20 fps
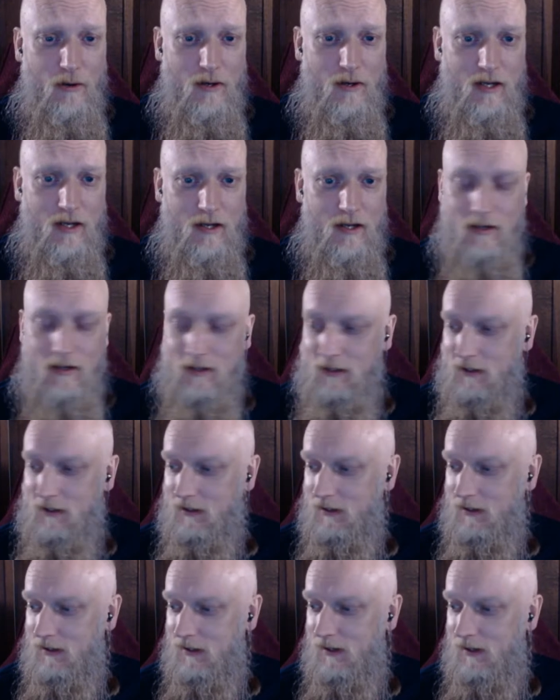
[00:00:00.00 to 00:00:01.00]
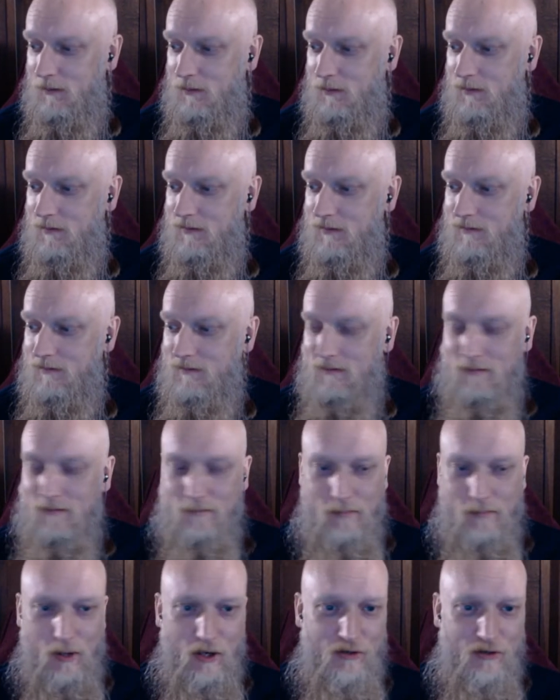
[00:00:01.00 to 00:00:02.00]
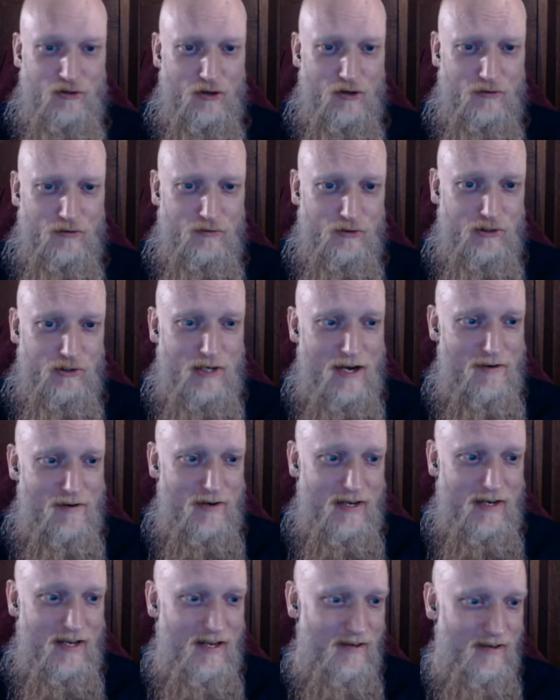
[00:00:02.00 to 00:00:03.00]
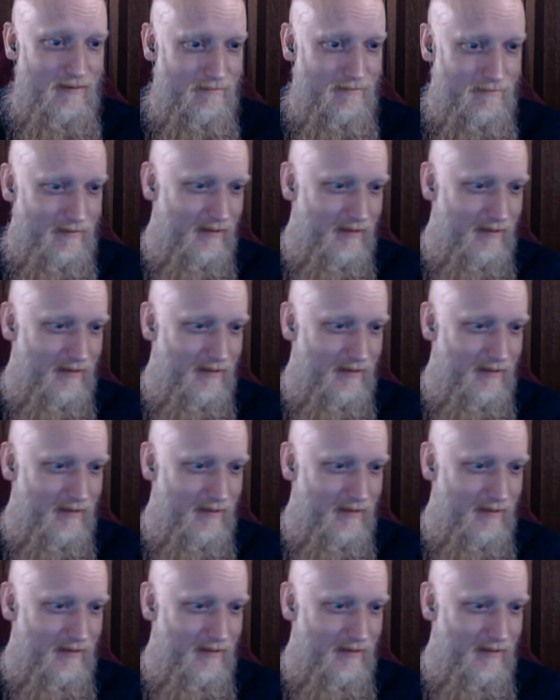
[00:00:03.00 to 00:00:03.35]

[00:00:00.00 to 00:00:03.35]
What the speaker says: and I apologise for sharing it